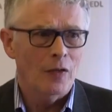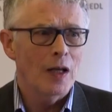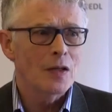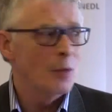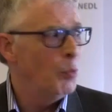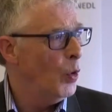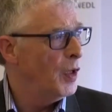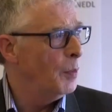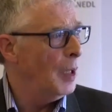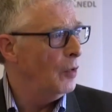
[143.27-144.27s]
That's the
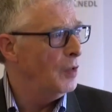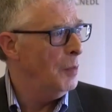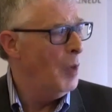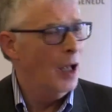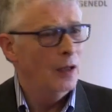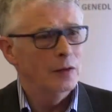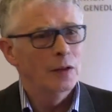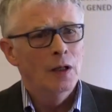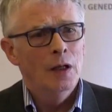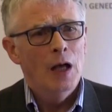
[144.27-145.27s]
point about demand.
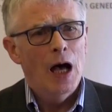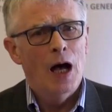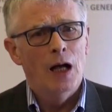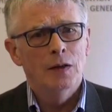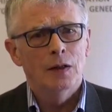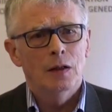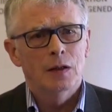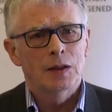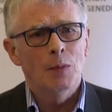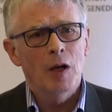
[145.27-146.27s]
And
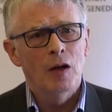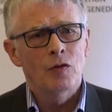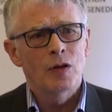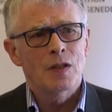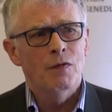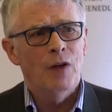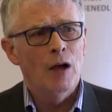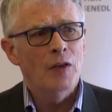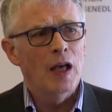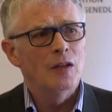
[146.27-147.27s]
some countries have
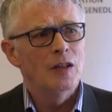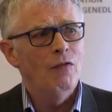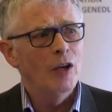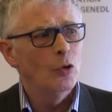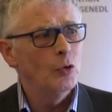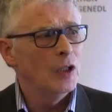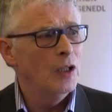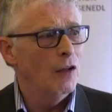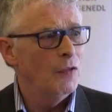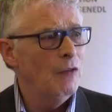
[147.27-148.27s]
found that difficult
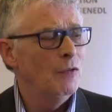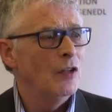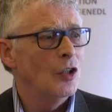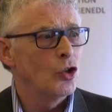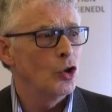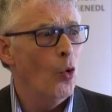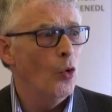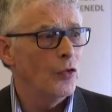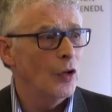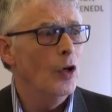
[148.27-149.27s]
enough, even in the
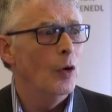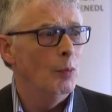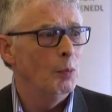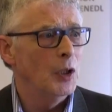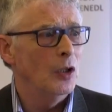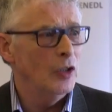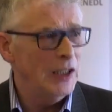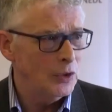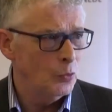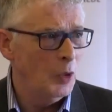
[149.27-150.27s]
short term, but at
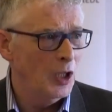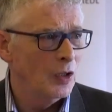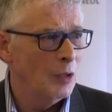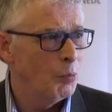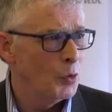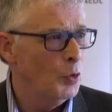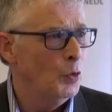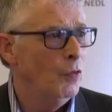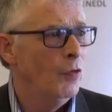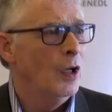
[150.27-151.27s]
least we can
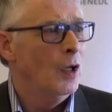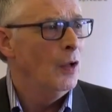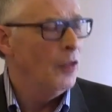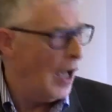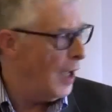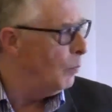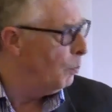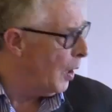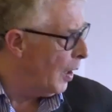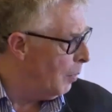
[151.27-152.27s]
improve that
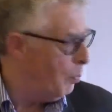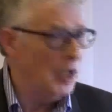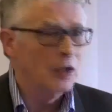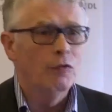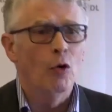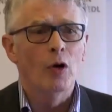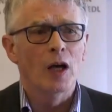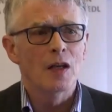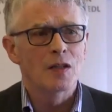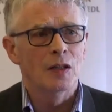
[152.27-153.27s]
by better
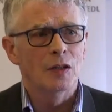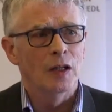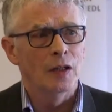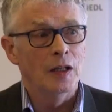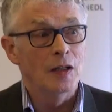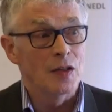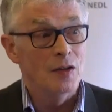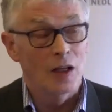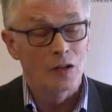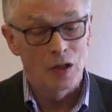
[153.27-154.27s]
forecasting techniques. The
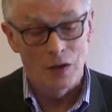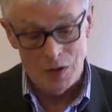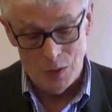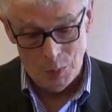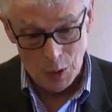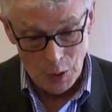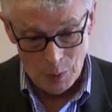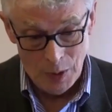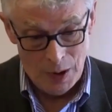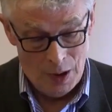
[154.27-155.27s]
Dutch have a
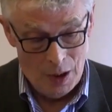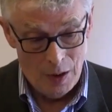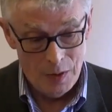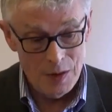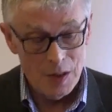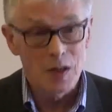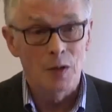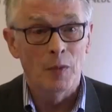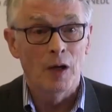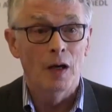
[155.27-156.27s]
superb
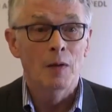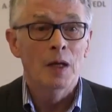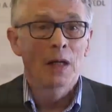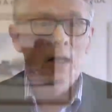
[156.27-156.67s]
system there.